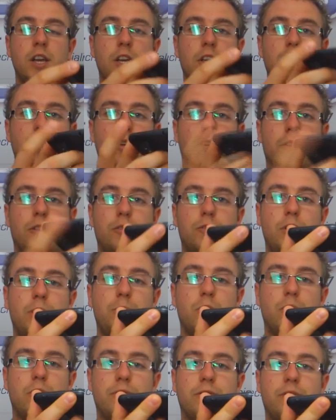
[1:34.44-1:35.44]
You've got a
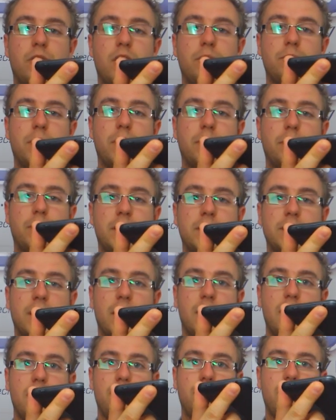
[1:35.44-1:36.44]

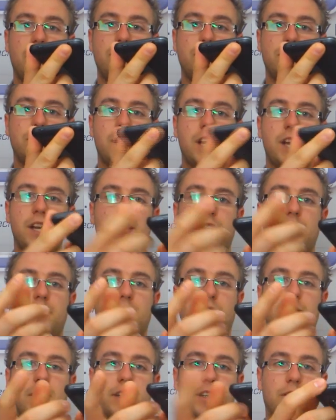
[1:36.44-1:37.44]
3.5mm headphone jack,
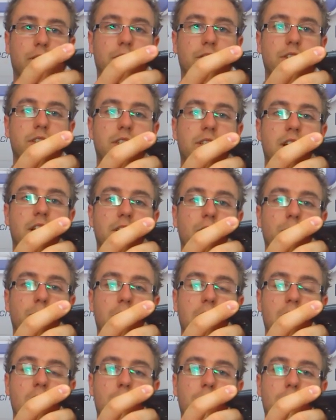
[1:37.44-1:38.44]
and you've got the standard
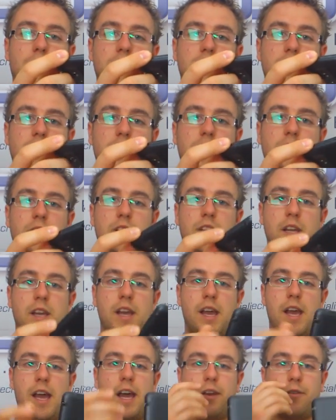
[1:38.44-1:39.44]
power button,
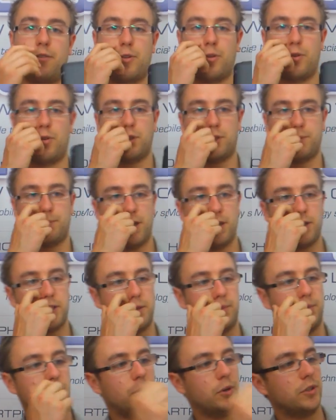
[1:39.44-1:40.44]
and of course
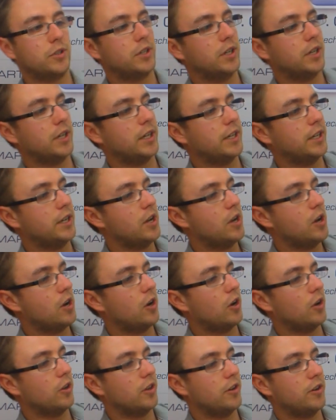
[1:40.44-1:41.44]
most importantly
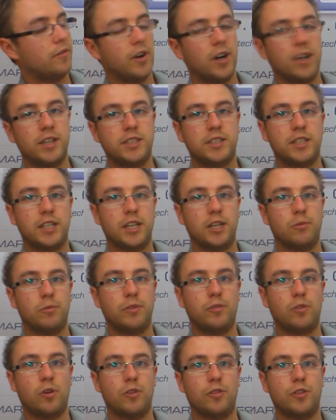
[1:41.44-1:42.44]
on the device here
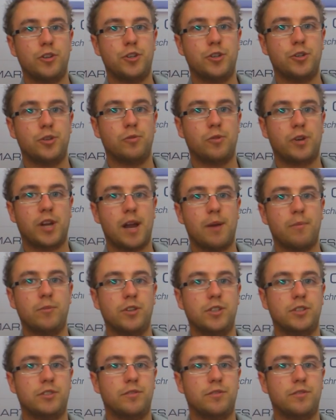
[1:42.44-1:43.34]
we've got the dual cameras